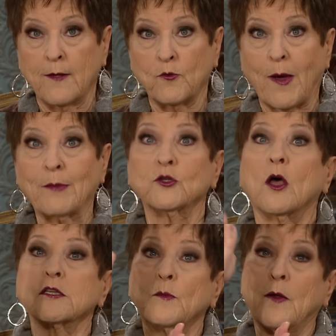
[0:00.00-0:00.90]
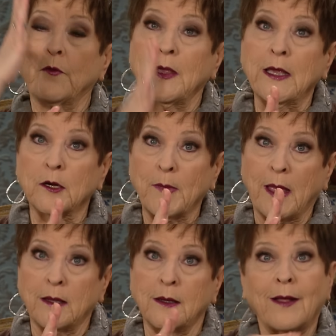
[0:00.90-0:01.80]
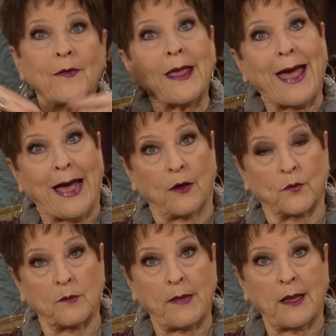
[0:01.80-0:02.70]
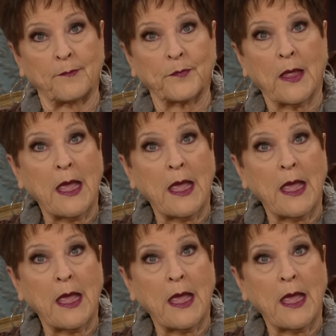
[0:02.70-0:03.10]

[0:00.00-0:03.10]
The Bible talks about the inner man and the outward man.